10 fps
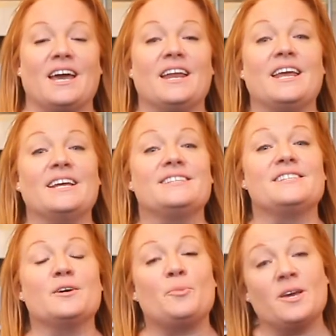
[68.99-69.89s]
and it's
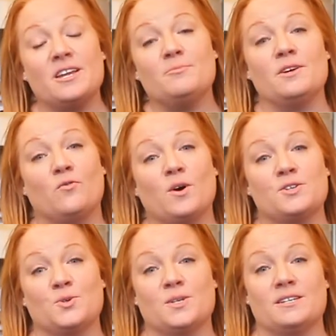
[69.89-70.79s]
the epitome of
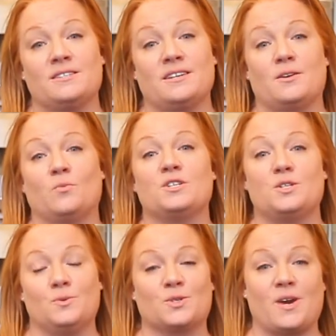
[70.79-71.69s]
what Julia did and what
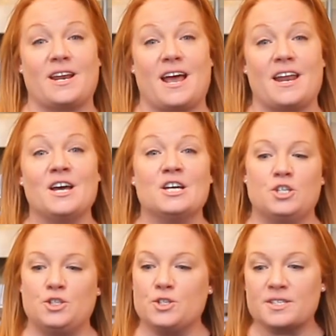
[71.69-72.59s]
she was great at.
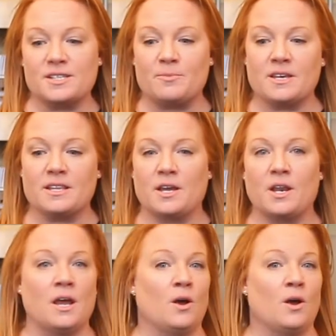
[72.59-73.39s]
She took something that